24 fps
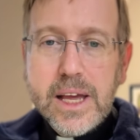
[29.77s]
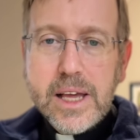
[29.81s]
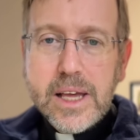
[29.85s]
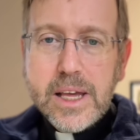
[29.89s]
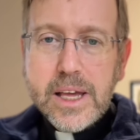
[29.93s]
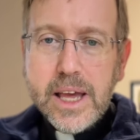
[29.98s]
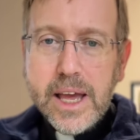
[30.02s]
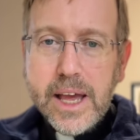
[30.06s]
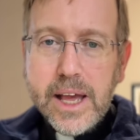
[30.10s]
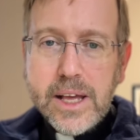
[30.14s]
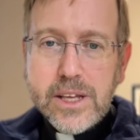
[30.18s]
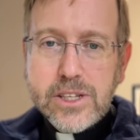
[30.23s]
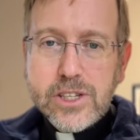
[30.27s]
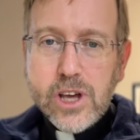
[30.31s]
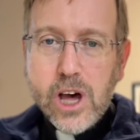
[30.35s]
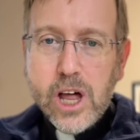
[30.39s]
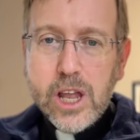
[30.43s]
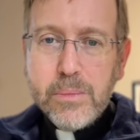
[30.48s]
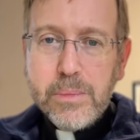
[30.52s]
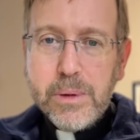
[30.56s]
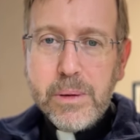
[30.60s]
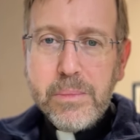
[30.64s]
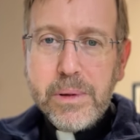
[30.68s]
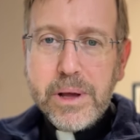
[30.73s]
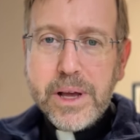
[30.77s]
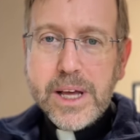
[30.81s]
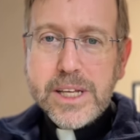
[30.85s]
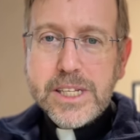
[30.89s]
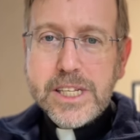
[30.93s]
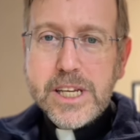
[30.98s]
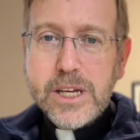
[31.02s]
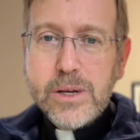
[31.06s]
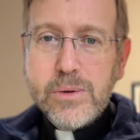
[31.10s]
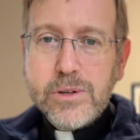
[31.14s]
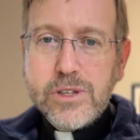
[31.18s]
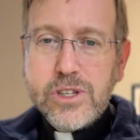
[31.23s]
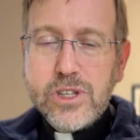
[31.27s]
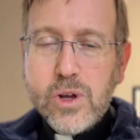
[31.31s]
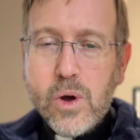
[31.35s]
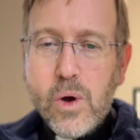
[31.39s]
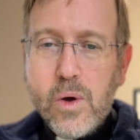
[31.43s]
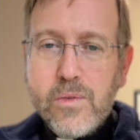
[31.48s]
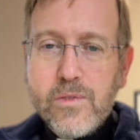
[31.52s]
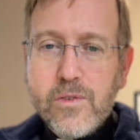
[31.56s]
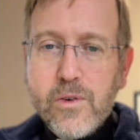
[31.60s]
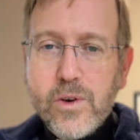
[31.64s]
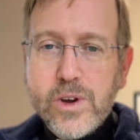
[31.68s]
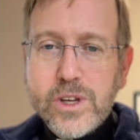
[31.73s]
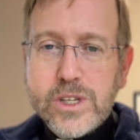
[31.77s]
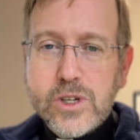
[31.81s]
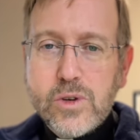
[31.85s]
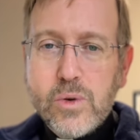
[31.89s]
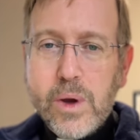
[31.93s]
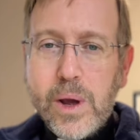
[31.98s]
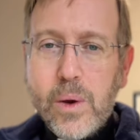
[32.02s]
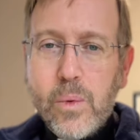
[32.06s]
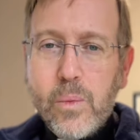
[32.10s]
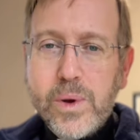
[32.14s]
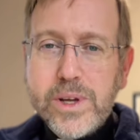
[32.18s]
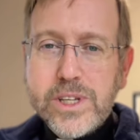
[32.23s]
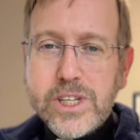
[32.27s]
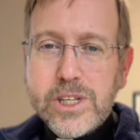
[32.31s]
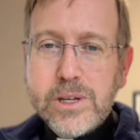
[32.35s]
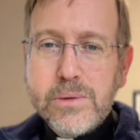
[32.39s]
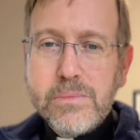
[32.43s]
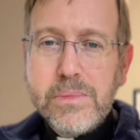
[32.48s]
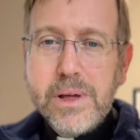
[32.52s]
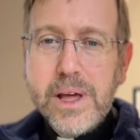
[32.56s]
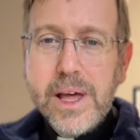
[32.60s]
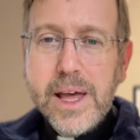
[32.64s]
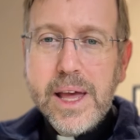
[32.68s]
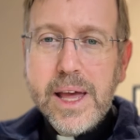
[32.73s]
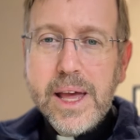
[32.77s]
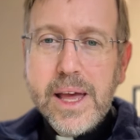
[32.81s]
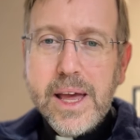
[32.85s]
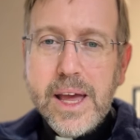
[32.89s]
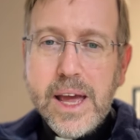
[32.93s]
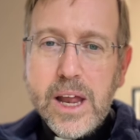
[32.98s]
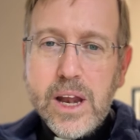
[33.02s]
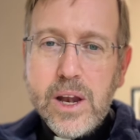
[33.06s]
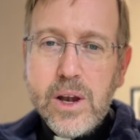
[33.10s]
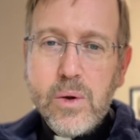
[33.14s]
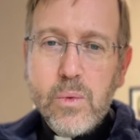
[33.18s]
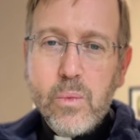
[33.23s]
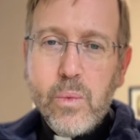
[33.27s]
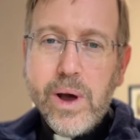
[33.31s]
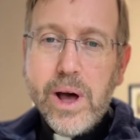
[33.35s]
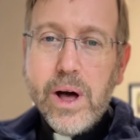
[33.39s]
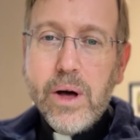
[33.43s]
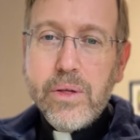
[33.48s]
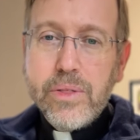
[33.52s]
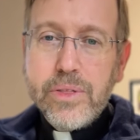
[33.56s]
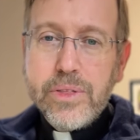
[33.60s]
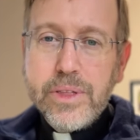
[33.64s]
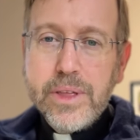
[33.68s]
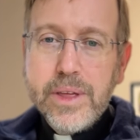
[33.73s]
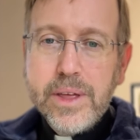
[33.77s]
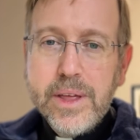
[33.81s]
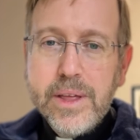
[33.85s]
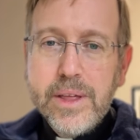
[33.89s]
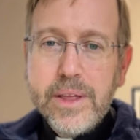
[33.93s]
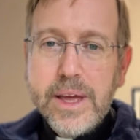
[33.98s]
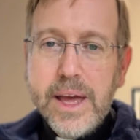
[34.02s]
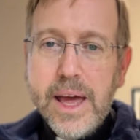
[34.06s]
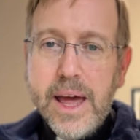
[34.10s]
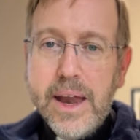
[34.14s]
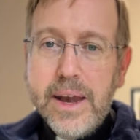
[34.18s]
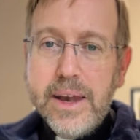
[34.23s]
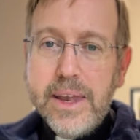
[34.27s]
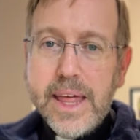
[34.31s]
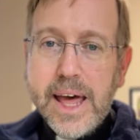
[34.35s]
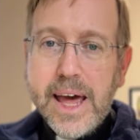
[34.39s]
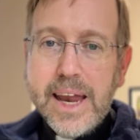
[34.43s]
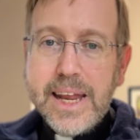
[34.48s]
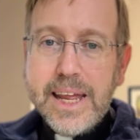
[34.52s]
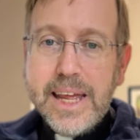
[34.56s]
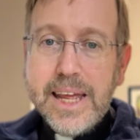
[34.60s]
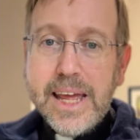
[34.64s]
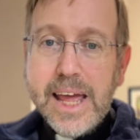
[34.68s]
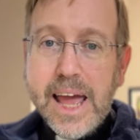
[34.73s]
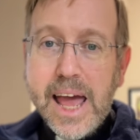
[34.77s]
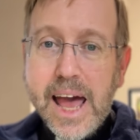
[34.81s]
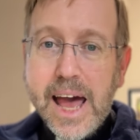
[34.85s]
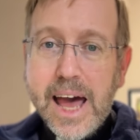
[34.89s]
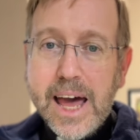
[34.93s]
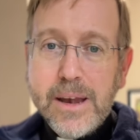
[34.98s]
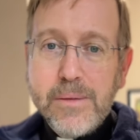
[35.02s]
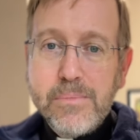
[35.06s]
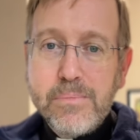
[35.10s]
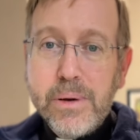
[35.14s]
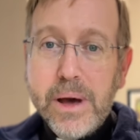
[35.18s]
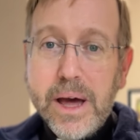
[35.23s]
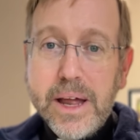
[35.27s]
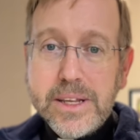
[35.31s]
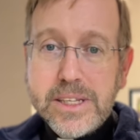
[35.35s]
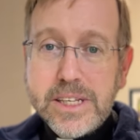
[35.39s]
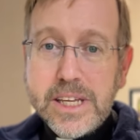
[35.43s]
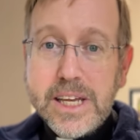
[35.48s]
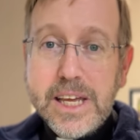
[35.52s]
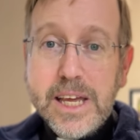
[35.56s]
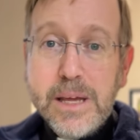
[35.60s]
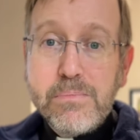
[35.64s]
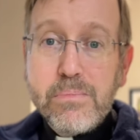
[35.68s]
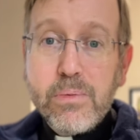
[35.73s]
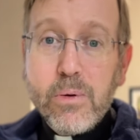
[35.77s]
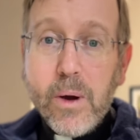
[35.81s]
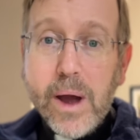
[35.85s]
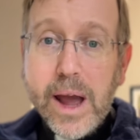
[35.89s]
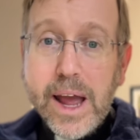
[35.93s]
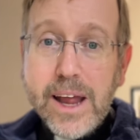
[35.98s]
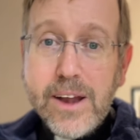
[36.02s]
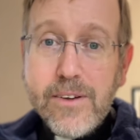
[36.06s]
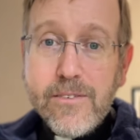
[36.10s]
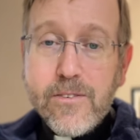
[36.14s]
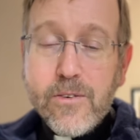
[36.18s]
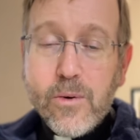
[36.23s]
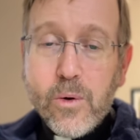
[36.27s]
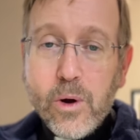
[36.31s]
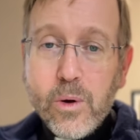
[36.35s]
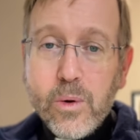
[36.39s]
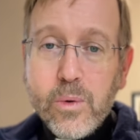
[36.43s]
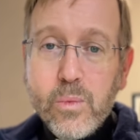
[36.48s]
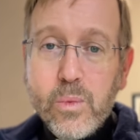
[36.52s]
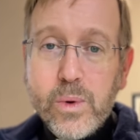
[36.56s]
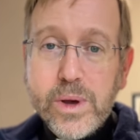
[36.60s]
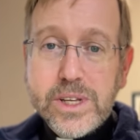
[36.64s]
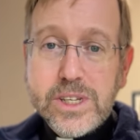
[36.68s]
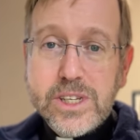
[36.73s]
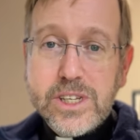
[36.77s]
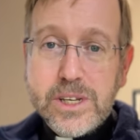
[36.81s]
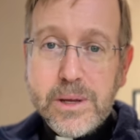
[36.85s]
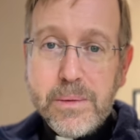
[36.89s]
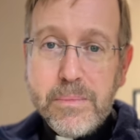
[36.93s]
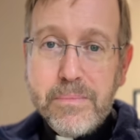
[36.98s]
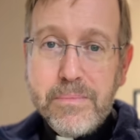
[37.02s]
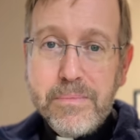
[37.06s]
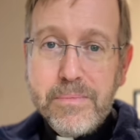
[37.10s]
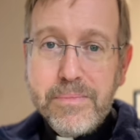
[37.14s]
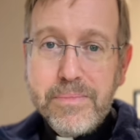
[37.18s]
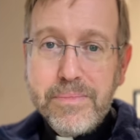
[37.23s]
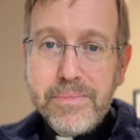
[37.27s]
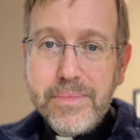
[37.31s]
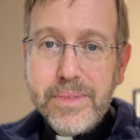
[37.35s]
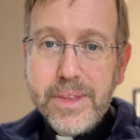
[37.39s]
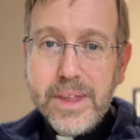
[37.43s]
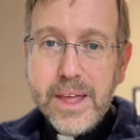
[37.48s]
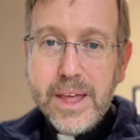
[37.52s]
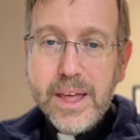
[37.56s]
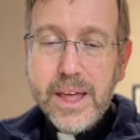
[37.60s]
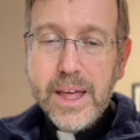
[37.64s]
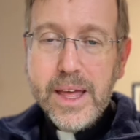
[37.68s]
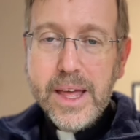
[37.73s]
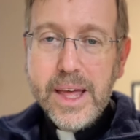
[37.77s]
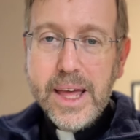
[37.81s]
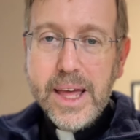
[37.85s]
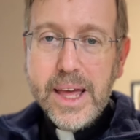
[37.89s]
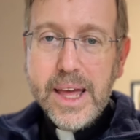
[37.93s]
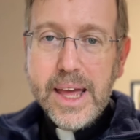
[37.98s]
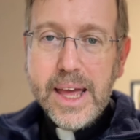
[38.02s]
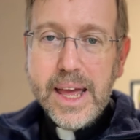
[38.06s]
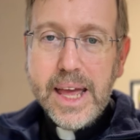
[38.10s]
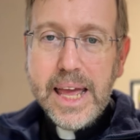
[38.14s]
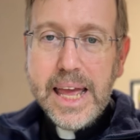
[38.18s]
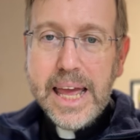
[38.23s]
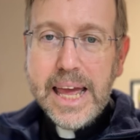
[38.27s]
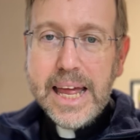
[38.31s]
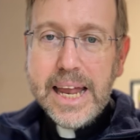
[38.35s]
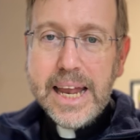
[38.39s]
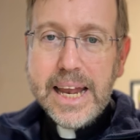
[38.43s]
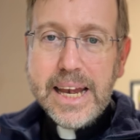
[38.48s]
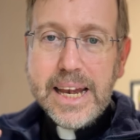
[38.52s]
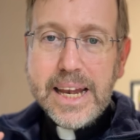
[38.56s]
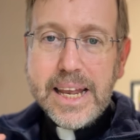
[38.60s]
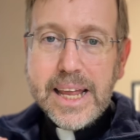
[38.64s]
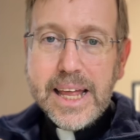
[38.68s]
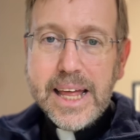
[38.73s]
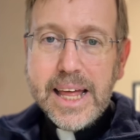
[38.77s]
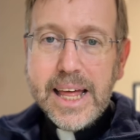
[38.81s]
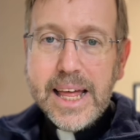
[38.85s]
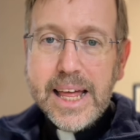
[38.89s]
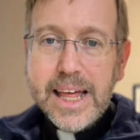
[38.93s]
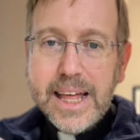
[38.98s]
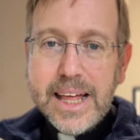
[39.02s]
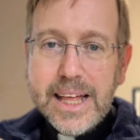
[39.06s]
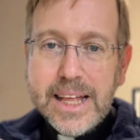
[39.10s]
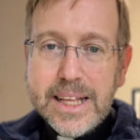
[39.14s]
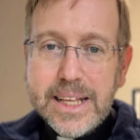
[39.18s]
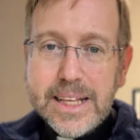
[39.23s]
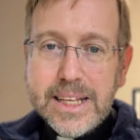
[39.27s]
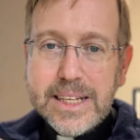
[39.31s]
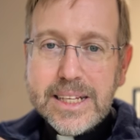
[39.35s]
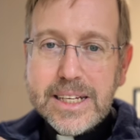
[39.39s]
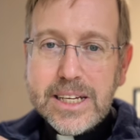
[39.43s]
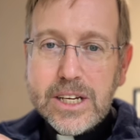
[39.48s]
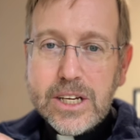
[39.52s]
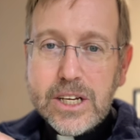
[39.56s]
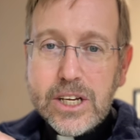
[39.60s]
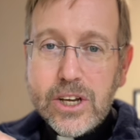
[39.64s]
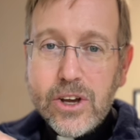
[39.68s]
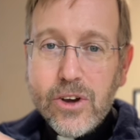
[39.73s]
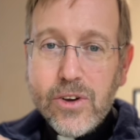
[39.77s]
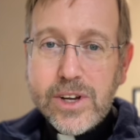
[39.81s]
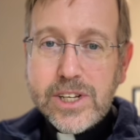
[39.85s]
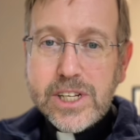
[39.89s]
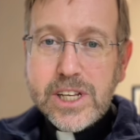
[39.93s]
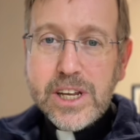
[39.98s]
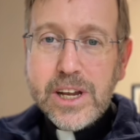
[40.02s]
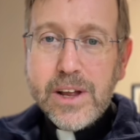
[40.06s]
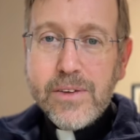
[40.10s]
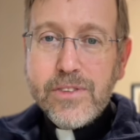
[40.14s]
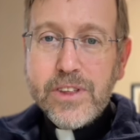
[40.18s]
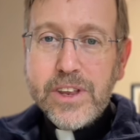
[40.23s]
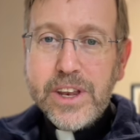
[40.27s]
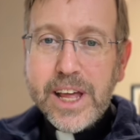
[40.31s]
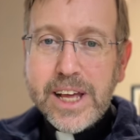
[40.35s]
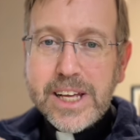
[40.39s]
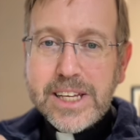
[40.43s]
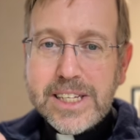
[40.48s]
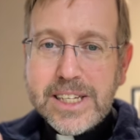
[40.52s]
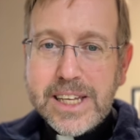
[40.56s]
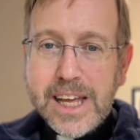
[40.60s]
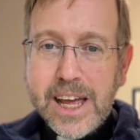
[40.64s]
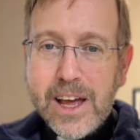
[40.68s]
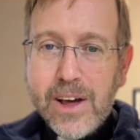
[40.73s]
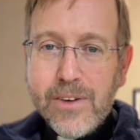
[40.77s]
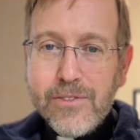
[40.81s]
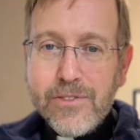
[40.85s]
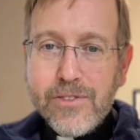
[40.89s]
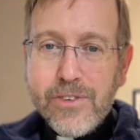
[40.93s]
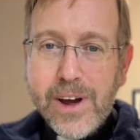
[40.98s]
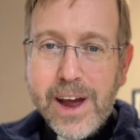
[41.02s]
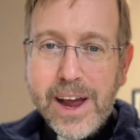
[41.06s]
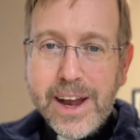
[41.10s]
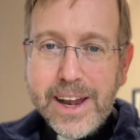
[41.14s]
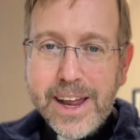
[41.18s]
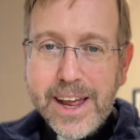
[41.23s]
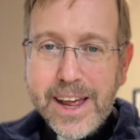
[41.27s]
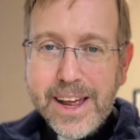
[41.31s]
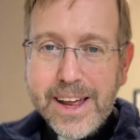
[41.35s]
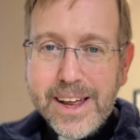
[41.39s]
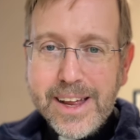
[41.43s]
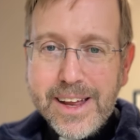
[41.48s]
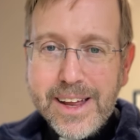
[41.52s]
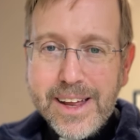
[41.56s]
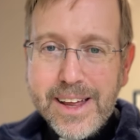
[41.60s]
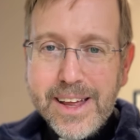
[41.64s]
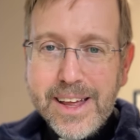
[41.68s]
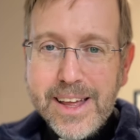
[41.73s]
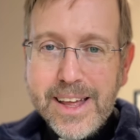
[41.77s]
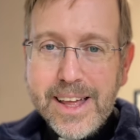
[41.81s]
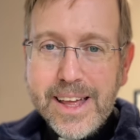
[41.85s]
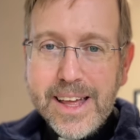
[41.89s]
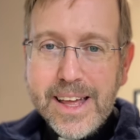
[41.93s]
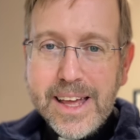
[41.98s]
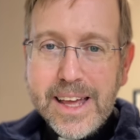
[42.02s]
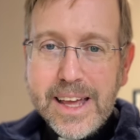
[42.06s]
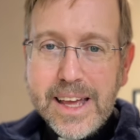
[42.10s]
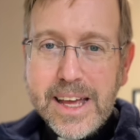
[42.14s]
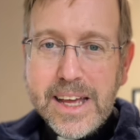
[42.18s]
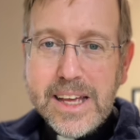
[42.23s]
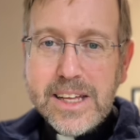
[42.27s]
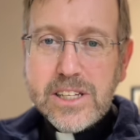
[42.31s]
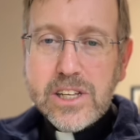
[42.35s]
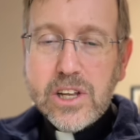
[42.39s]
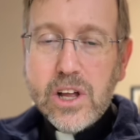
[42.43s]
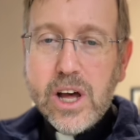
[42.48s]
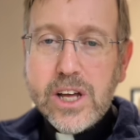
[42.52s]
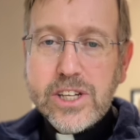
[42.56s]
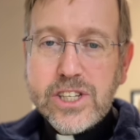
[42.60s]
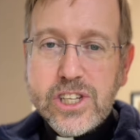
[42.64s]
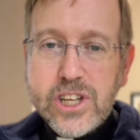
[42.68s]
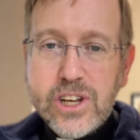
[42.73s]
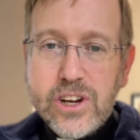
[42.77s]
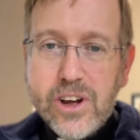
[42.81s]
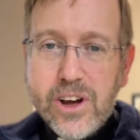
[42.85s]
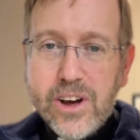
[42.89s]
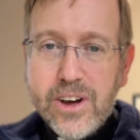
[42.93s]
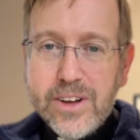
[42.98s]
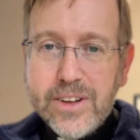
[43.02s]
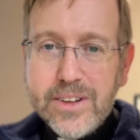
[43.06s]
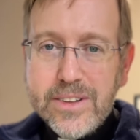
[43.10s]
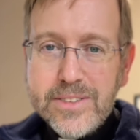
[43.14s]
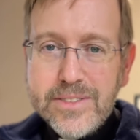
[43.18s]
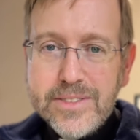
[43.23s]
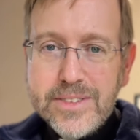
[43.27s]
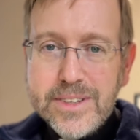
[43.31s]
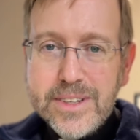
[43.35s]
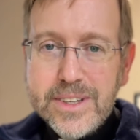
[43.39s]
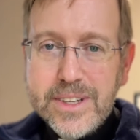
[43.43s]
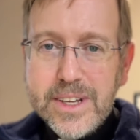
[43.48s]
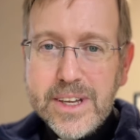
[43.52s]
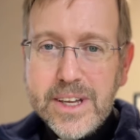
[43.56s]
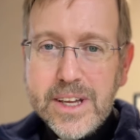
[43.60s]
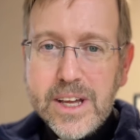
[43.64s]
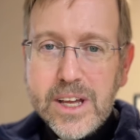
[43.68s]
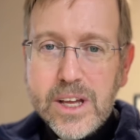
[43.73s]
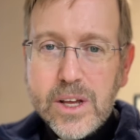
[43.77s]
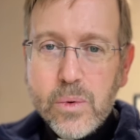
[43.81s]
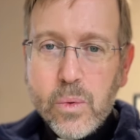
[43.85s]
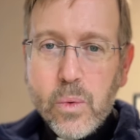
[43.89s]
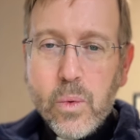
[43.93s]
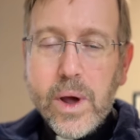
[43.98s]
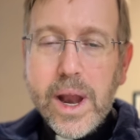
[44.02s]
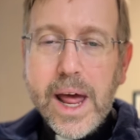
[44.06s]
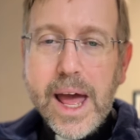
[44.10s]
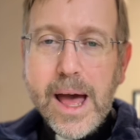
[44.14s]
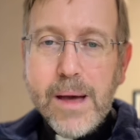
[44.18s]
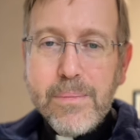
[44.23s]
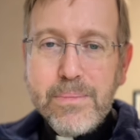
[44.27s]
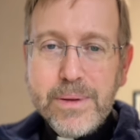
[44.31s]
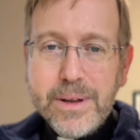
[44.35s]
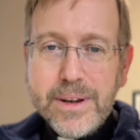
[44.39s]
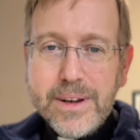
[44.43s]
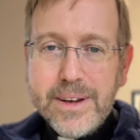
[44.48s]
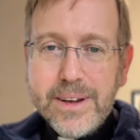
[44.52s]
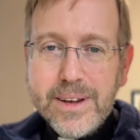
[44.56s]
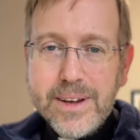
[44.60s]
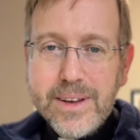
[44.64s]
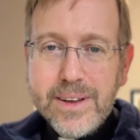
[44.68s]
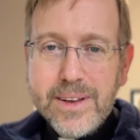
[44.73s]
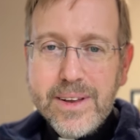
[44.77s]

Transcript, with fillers: King Solomon because he was known for his great wisdom and wealth, and that he had. But see, he prayed for wisdom. And curiously enough, the next day on Friday, he's lost it all. What happened?